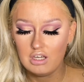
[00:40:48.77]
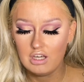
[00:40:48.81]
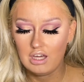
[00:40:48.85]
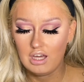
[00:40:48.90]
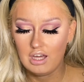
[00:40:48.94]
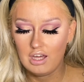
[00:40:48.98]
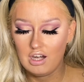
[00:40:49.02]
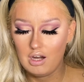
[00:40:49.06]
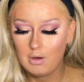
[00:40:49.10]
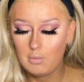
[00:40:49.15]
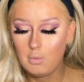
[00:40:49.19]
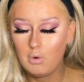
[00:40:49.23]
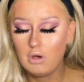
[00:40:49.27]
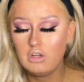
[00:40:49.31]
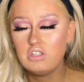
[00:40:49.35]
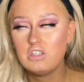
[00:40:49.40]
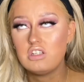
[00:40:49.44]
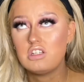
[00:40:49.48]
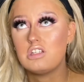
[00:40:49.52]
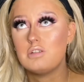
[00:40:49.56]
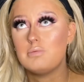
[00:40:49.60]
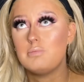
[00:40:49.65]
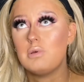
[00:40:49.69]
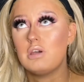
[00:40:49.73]
and I
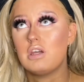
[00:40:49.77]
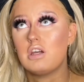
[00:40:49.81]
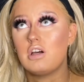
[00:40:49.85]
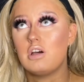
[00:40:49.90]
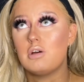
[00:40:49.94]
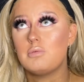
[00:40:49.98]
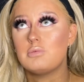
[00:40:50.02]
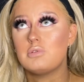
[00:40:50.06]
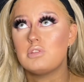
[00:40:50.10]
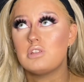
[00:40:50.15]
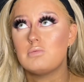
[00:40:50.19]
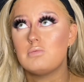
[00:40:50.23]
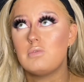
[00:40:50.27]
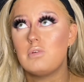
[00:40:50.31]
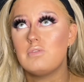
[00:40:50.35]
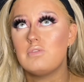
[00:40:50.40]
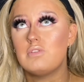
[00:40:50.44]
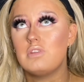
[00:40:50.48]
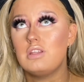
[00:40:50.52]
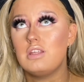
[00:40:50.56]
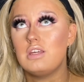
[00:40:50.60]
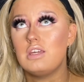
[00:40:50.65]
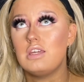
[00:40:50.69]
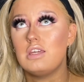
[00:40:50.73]
wanted to pick up some of
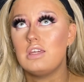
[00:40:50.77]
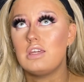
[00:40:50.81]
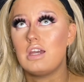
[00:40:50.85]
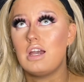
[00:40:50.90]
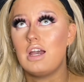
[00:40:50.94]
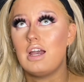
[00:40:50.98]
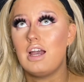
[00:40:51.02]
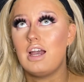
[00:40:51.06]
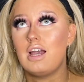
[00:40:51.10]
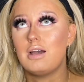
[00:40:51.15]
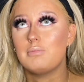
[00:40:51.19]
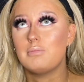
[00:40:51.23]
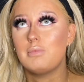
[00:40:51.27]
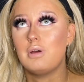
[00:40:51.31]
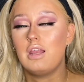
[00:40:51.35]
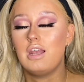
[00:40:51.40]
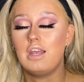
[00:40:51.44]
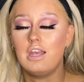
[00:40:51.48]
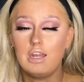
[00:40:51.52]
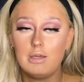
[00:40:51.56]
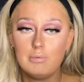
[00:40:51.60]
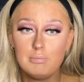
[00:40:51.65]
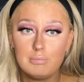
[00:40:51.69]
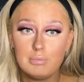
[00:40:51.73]
the
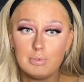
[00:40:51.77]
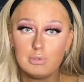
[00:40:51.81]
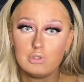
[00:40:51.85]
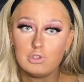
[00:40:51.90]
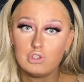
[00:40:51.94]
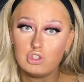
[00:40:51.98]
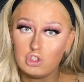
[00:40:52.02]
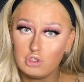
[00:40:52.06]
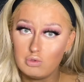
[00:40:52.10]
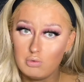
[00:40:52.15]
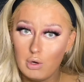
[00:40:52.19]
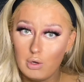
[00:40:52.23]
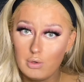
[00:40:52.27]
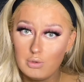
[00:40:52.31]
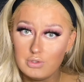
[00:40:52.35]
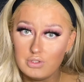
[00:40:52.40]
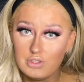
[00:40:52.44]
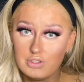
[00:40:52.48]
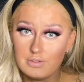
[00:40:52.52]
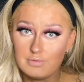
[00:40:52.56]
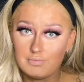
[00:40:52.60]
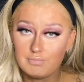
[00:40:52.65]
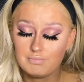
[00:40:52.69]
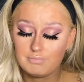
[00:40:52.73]
lip
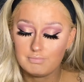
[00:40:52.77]
duos,